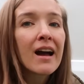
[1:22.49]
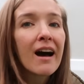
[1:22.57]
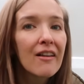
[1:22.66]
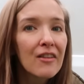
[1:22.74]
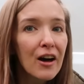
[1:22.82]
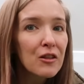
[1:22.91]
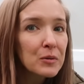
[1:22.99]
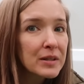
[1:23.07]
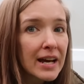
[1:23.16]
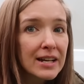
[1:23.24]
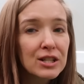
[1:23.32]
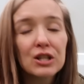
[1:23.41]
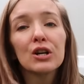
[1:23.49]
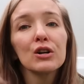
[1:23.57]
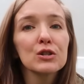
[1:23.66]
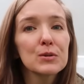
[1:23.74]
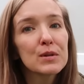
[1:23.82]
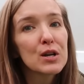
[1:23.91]
And the other one had
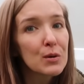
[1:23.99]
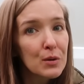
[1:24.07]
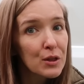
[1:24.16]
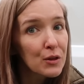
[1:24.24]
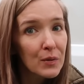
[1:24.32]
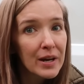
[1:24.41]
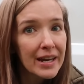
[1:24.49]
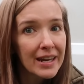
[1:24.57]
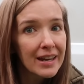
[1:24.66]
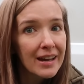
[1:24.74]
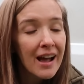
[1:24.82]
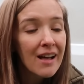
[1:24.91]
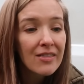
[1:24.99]
clothes, but there were three